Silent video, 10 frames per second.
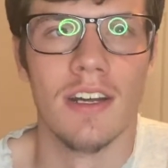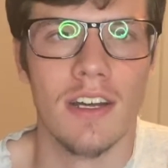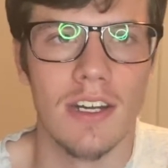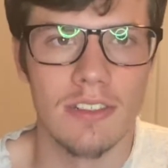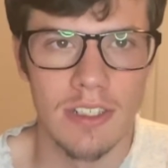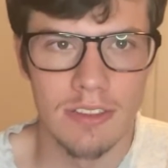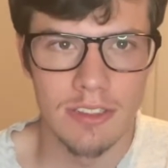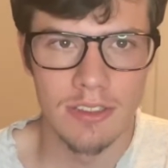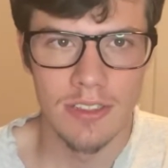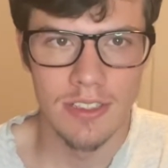Hello
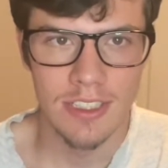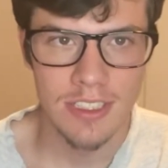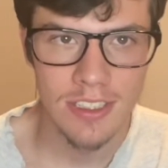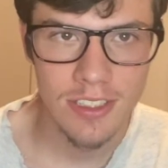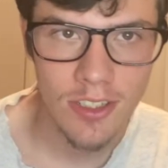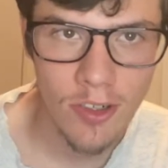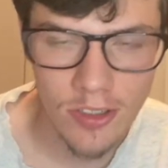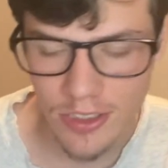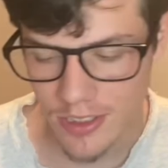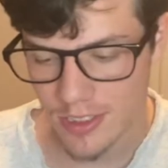everyone, this is
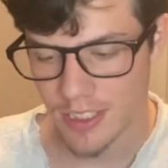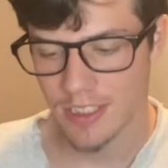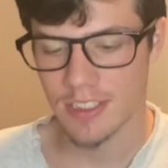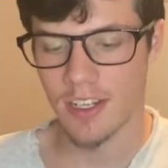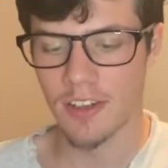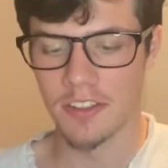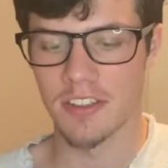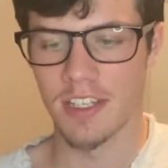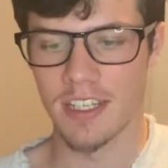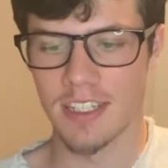Colson Santos,
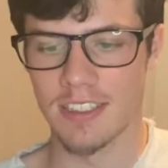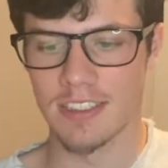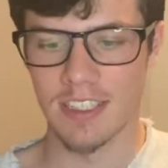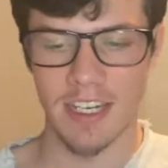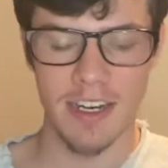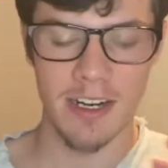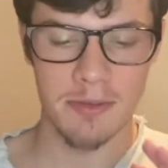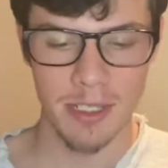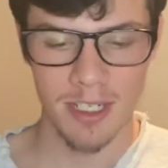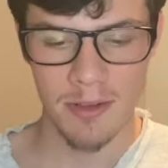and today I'm
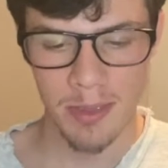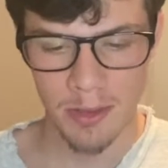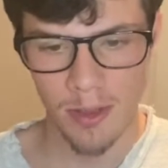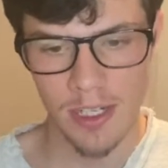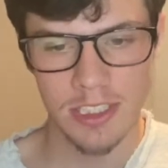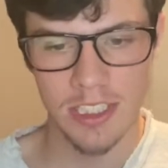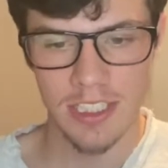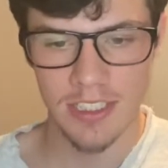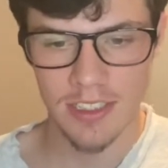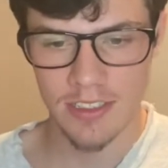going to be
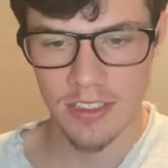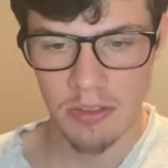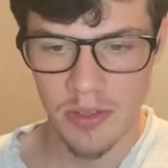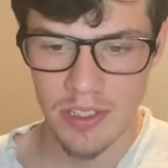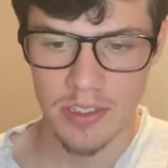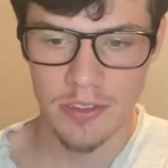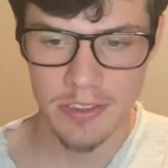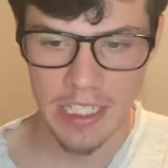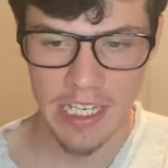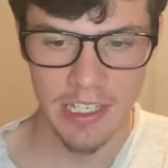watching the one and
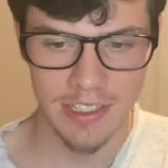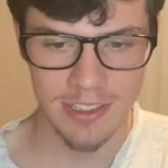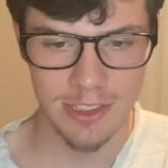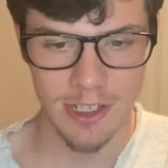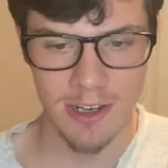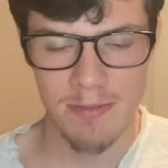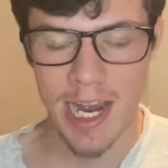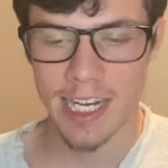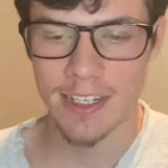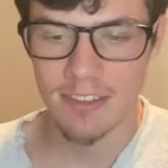only John
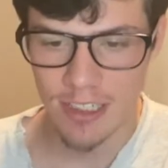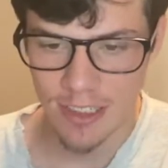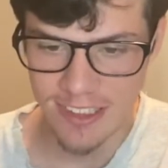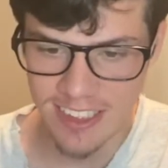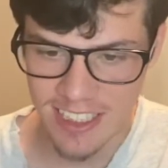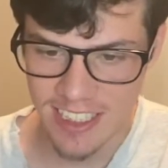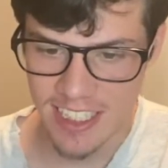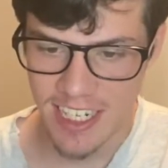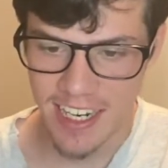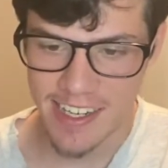McEnroe
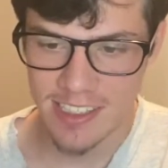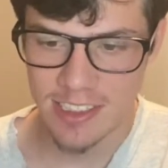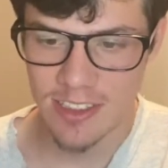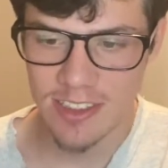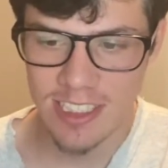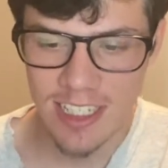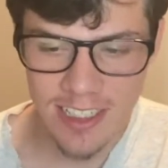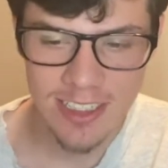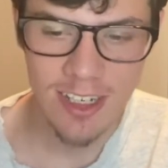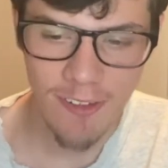answer
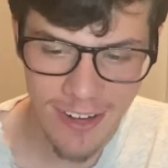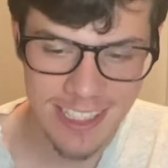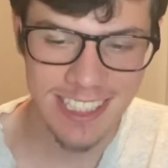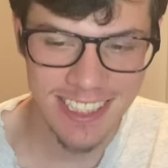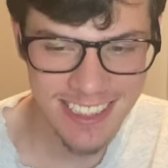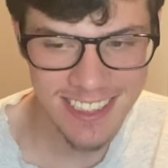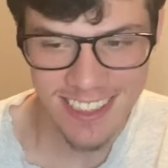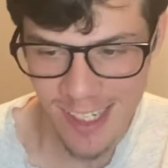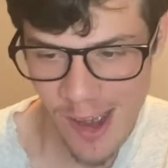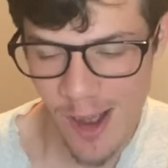tennis questions
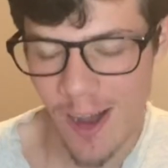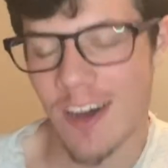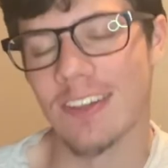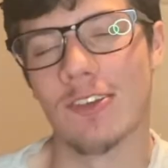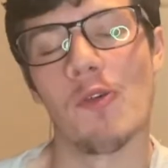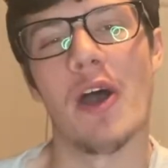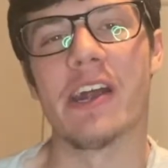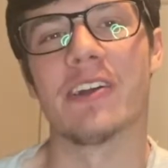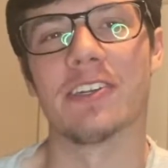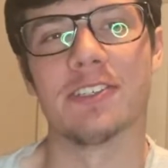on the
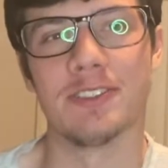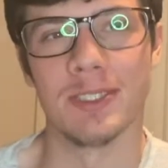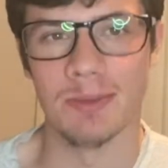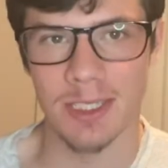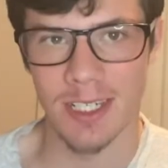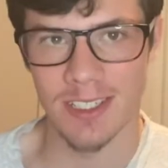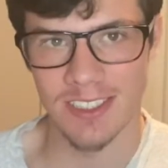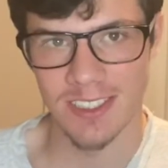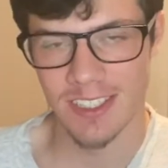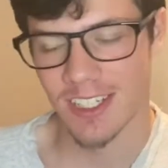Wired YouTube
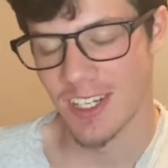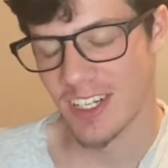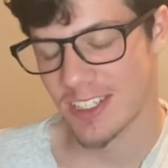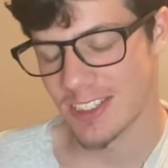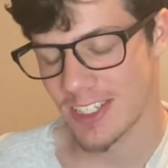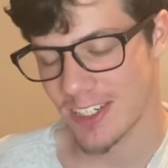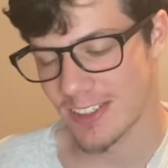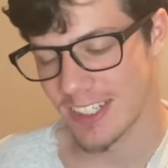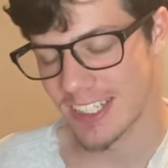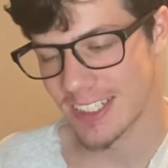channel.
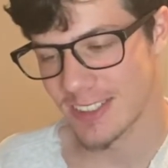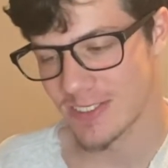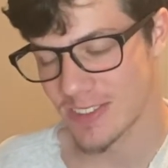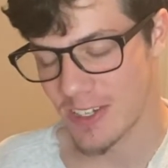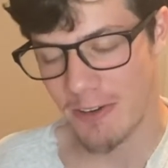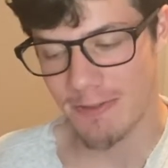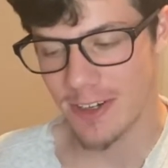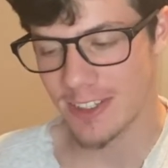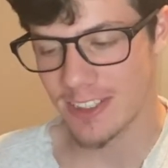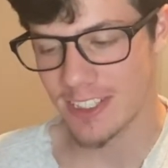So, without
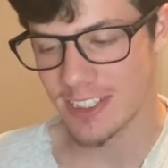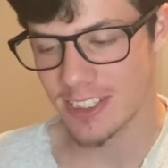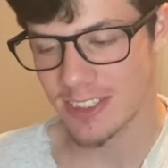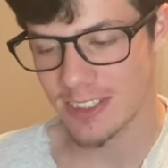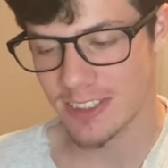further ado,